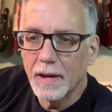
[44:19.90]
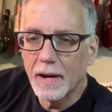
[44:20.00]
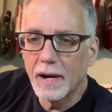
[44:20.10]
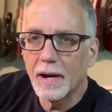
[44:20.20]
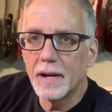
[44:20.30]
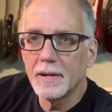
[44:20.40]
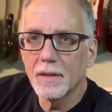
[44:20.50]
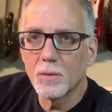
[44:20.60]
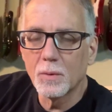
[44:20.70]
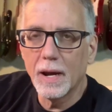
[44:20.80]

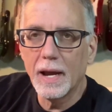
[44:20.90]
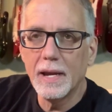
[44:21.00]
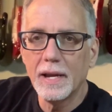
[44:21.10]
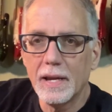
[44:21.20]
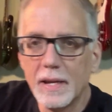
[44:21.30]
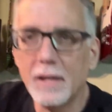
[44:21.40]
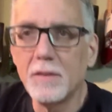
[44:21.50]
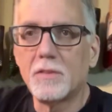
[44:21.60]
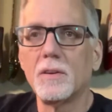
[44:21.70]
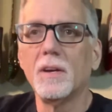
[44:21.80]
Another way
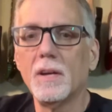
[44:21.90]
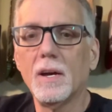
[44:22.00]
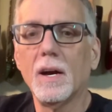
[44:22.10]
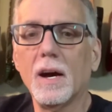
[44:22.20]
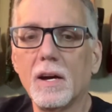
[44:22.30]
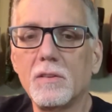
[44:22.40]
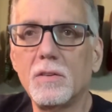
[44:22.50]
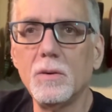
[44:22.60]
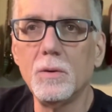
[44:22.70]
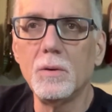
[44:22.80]
is
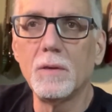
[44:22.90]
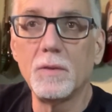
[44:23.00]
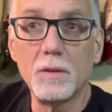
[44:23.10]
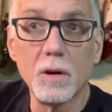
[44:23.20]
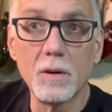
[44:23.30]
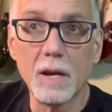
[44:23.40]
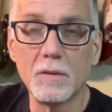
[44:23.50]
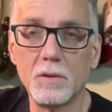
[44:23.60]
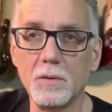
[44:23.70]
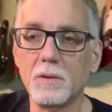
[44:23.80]
if you don't have a
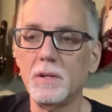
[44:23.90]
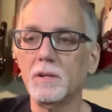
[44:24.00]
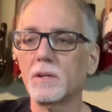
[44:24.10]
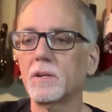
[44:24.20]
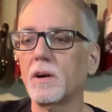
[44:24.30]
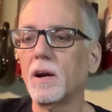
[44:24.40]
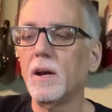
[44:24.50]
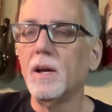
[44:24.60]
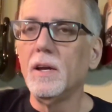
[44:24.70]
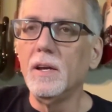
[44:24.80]
tuner in your guitar,
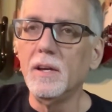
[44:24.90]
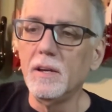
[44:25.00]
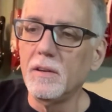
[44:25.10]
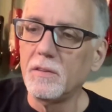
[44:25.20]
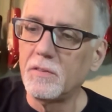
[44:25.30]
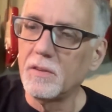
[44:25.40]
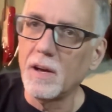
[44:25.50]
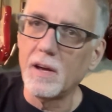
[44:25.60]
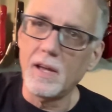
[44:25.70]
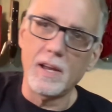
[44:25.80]
is
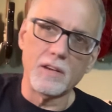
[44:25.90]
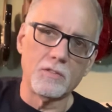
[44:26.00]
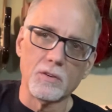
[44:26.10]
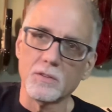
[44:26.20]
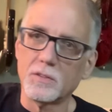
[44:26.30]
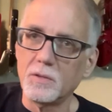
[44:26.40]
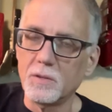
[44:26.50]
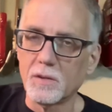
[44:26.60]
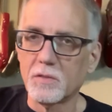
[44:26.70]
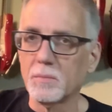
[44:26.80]
an external
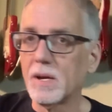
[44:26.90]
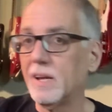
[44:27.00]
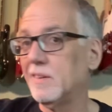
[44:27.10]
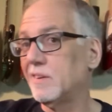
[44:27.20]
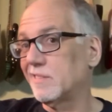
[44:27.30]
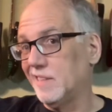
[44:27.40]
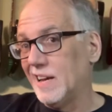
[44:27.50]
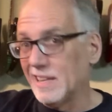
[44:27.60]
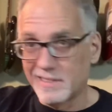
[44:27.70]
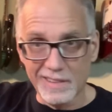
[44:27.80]
tuner of some kind. There's
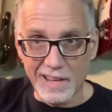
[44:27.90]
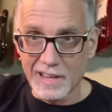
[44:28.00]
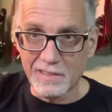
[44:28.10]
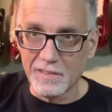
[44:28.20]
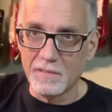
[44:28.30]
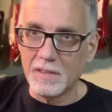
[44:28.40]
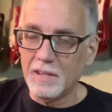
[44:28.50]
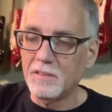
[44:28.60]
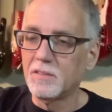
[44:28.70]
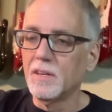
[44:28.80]
lots and lots of
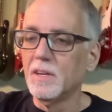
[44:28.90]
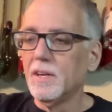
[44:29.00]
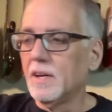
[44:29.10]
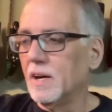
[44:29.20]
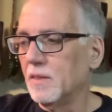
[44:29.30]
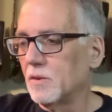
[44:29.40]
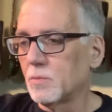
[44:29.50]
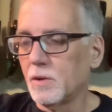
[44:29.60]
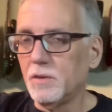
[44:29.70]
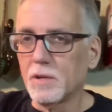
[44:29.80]
these. There's
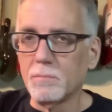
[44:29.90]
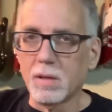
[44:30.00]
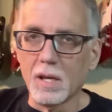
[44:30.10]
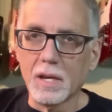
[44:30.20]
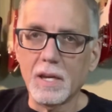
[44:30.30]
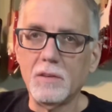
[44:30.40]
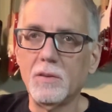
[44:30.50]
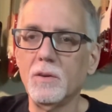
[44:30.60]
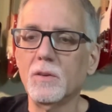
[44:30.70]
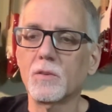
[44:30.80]
ones you can plug
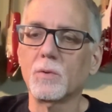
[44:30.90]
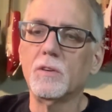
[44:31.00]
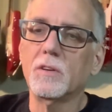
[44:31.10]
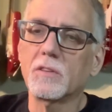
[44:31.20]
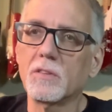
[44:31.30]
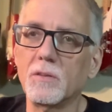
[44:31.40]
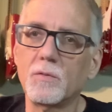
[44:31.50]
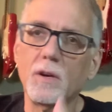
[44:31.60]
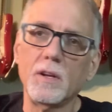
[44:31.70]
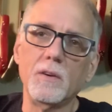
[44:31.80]
into. There's ones you can sit in
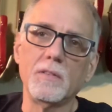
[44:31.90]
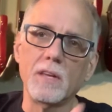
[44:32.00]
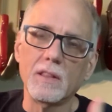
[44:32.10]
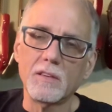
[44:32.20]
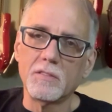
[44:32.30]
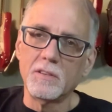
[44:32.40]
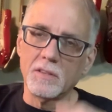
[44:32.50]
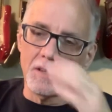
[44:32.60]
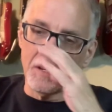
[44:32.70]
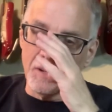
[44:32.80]
front of you and they listen to
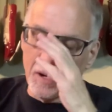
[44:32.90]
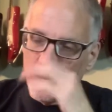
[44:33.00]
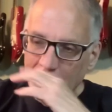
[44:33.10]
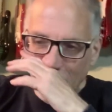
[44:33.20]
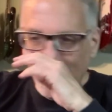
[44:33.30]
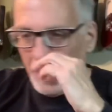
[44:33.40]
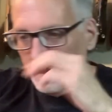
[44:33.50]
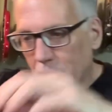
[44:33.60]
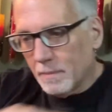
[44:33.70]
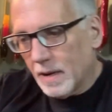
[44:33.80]
the guitar.
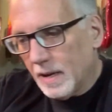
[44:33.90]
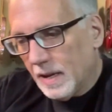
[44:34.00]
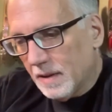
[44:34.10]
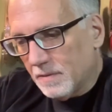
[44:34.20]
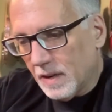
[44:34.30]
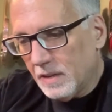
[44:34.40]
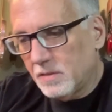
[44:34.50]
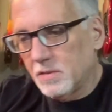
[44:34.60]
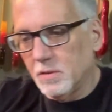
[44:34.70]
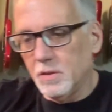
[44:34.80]
My advice
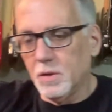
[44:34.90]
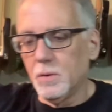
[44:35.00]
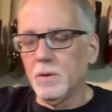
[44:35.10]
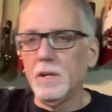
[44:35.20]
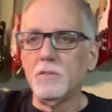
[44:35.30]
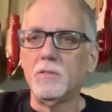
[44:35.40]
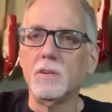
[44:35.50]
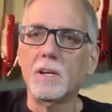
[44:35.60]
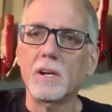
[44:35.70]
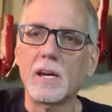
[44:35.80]
to you is to
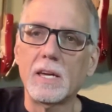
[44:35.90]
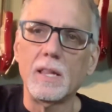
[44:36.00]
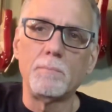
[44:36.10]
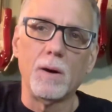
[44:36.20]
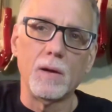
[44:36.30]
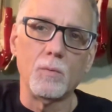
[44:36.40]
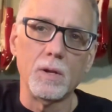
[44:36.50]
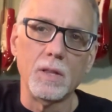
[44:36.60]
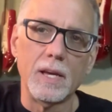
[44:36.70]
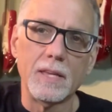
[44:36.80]
get a clip-on
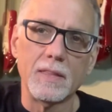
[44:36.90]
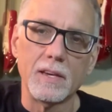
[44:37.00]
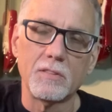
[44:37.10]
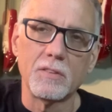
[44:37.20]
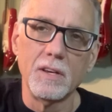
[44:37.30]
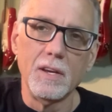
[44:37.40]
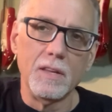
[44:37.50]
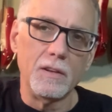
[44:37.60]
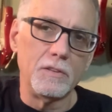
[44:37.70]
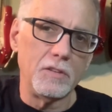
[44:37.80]
one like this.
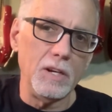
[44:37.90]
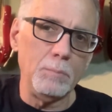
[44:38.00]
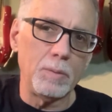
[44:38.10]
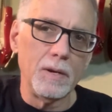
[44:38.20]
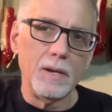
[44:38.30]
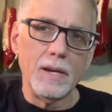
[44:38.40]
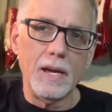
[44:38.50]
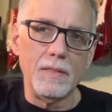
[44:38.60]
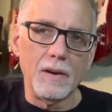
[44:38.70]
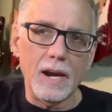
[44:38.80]
They're cheap.
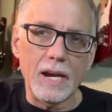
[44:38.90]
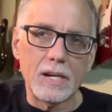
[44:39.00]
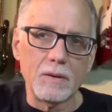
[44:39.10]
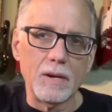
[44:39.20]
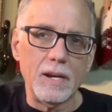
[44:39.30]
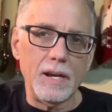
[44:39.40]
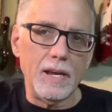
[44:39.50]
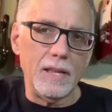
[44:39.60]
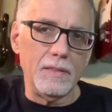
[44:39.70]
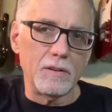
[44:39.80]
and they're accurate,
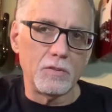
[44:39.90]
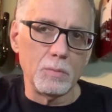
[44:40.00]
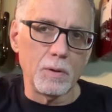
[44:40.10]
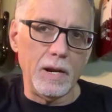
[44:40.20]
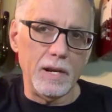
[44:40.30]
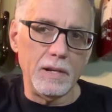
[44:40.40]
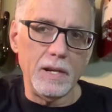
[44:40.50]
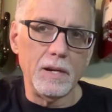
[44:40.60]
and they're super handy.